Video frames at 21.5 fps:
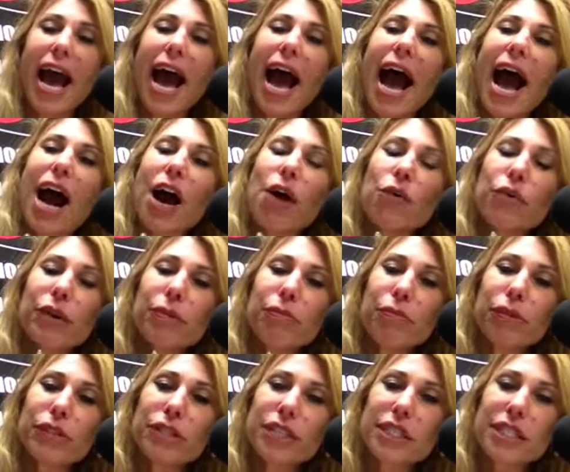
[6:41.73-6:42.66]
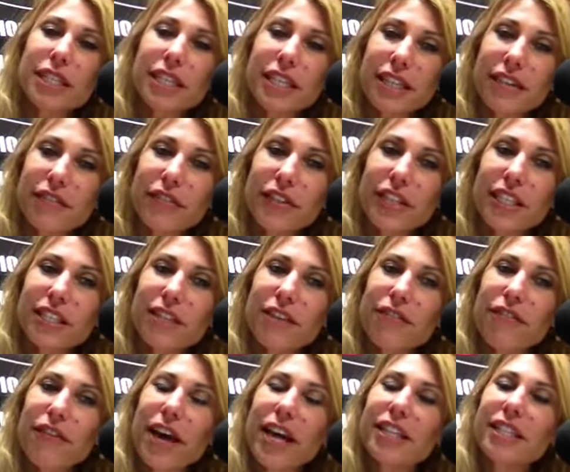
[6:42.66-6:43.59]
How we perceive these
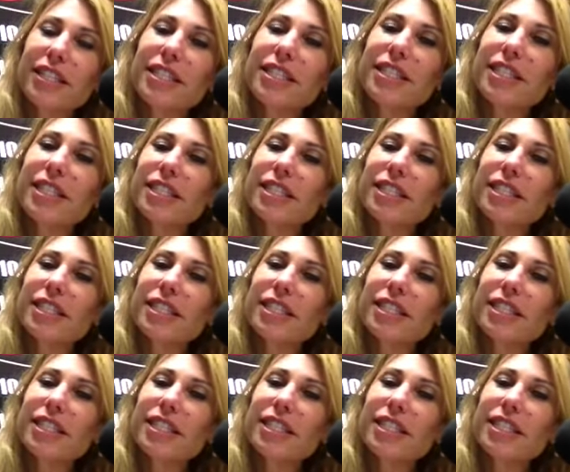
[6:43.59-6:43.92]
events